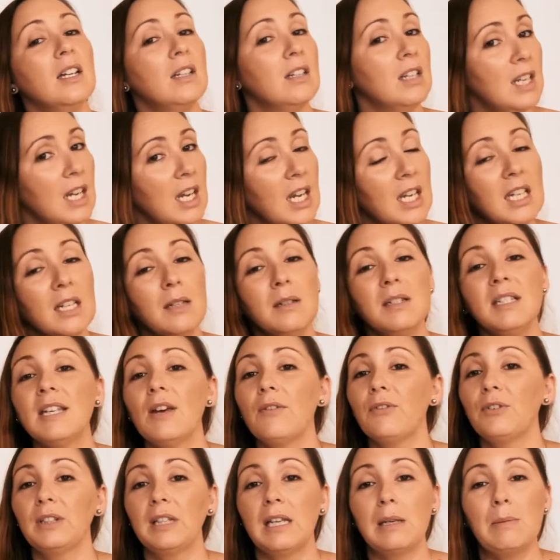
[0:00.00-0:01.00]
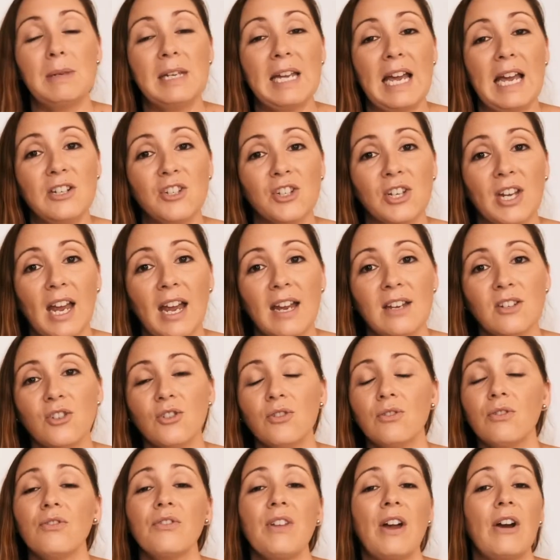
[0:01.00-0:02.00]
it can definitely be
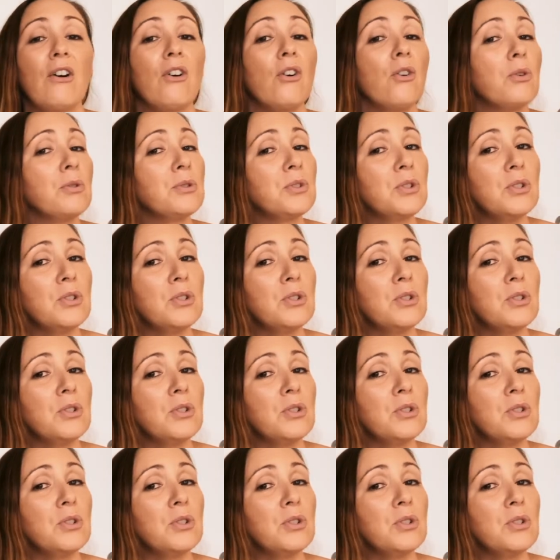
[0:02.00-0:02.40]
educational. There are also